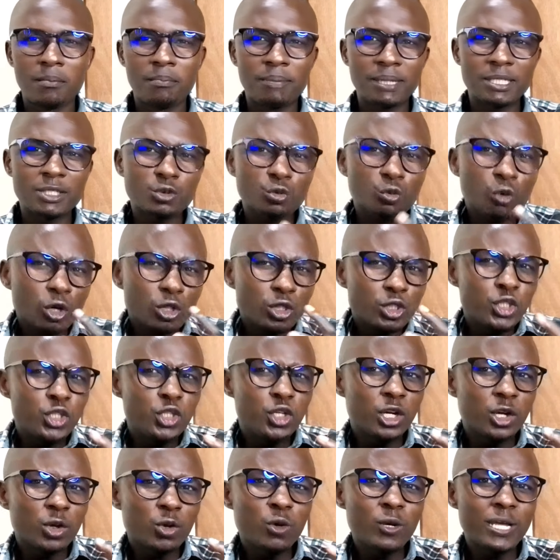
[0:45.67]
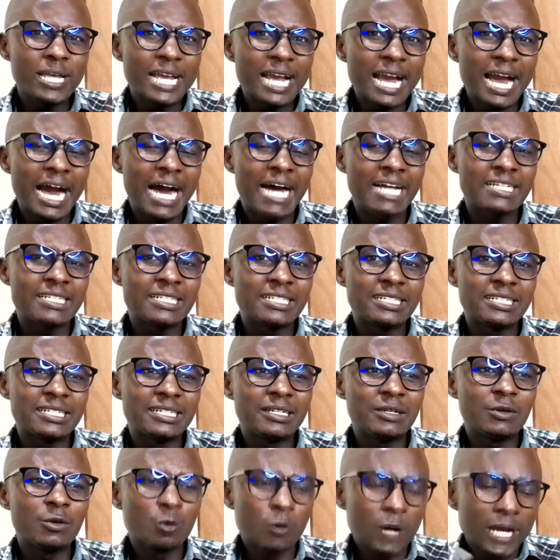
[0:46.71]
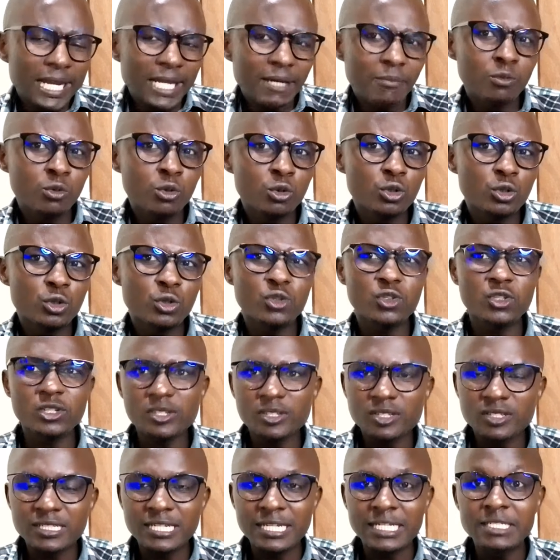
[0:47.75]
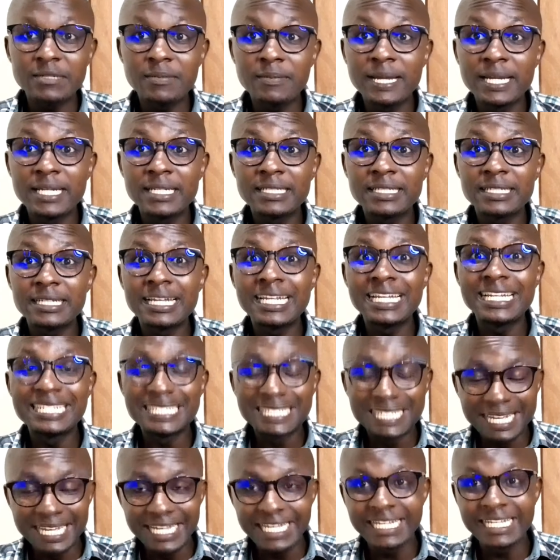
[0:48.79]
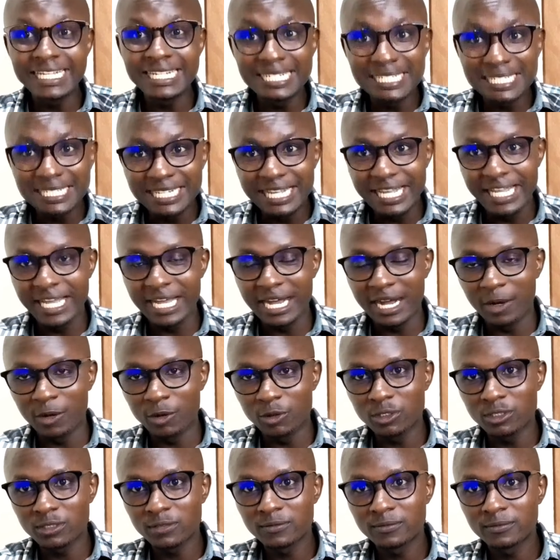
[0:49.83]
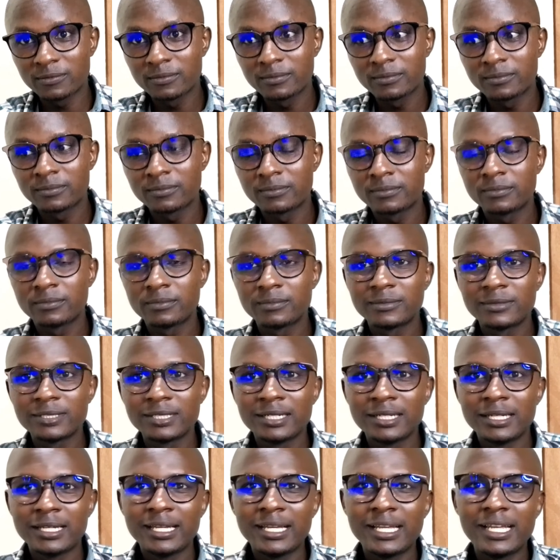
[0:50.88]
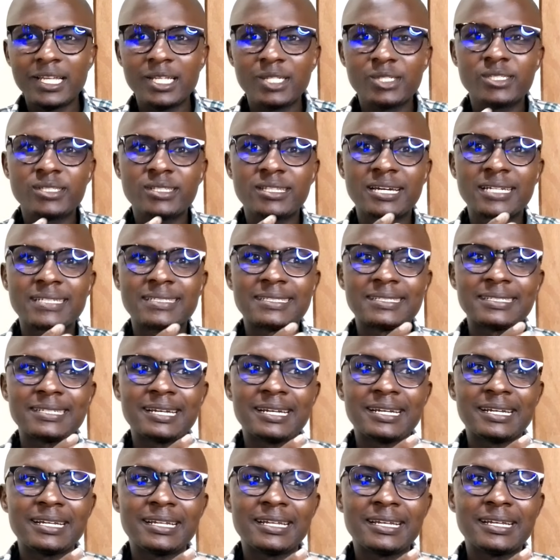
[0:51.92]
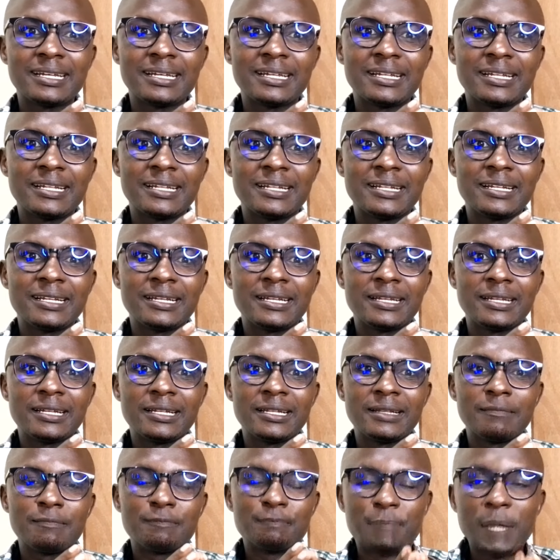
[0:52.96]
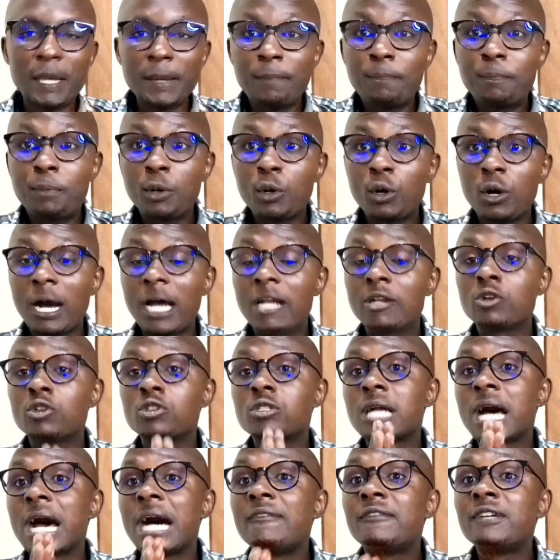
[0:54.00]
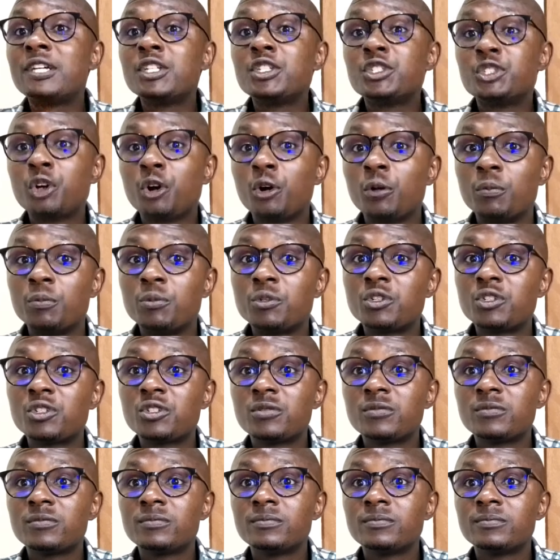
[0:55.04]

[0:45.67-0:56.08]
But what you are looking at William Ruto's statement day in, day out, is that people are not having jobs.